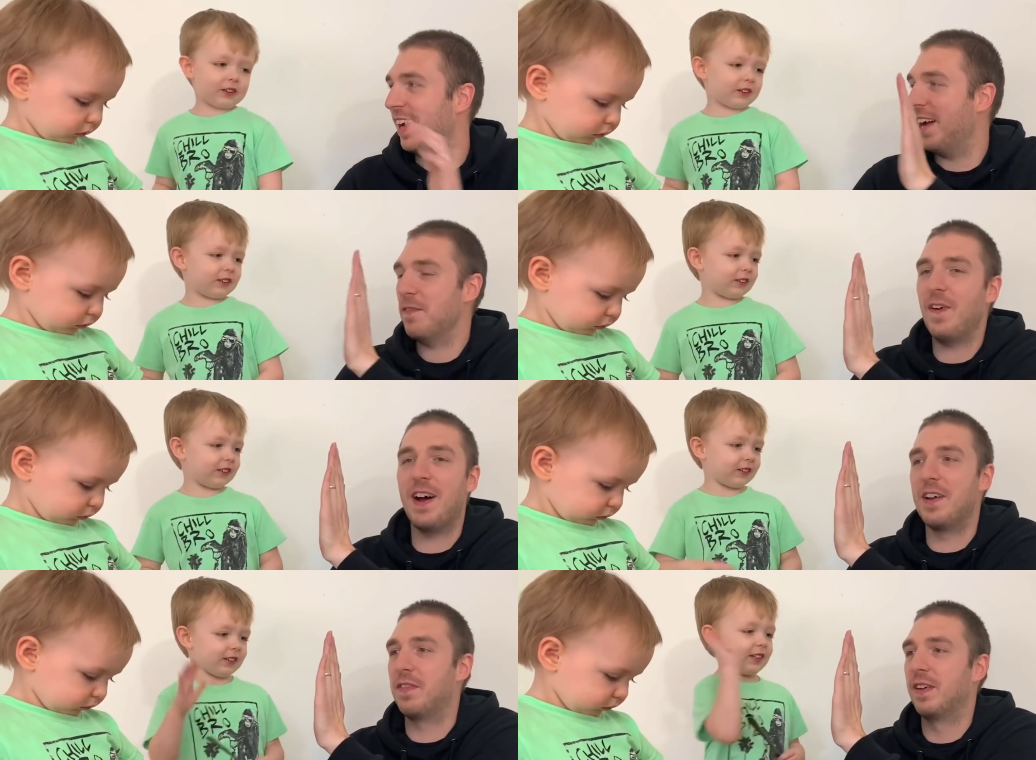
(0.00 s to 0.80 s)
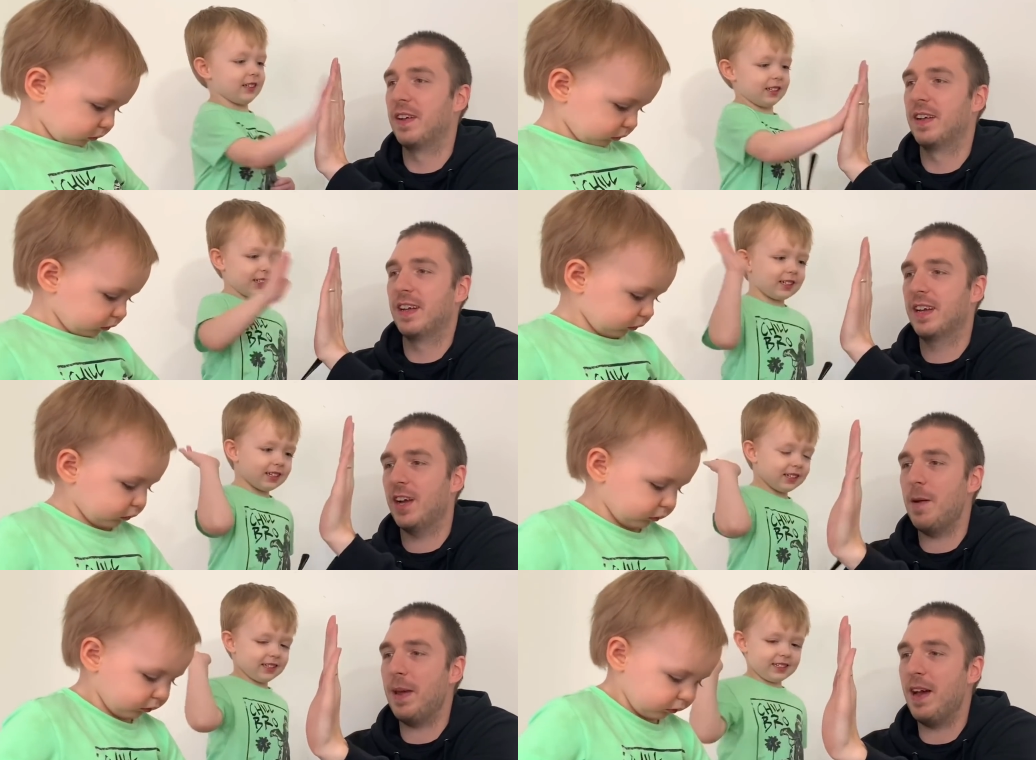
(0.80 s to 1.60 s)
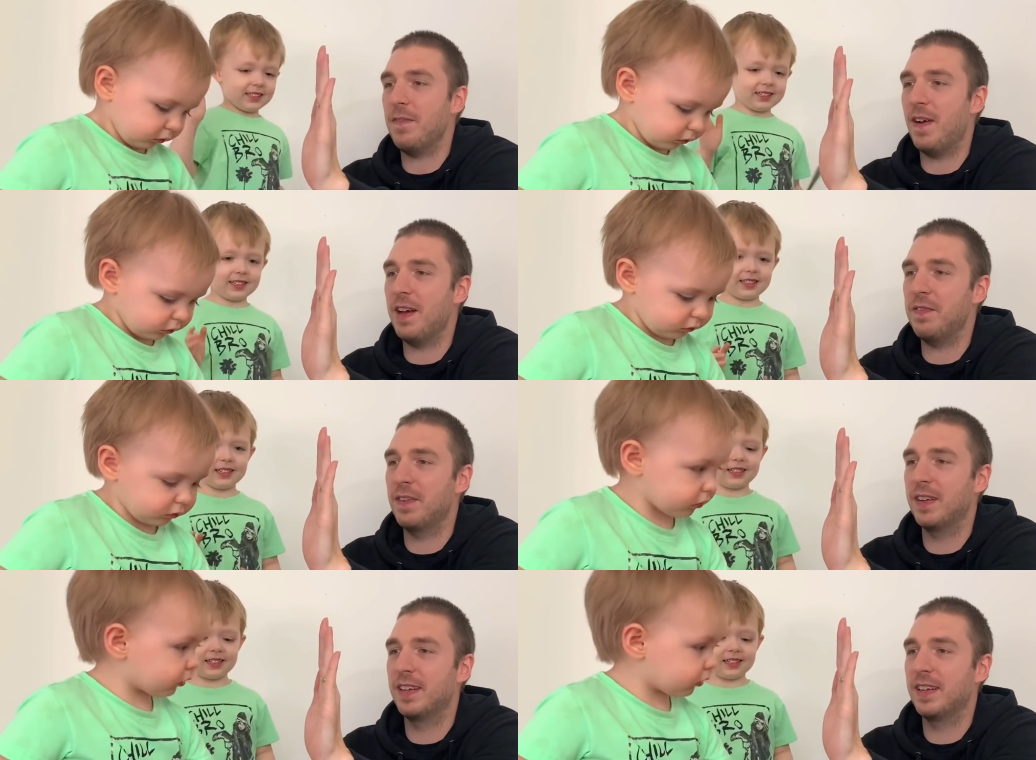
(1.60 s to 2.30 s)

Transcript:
Speaker 1: High five. Kobe, high five.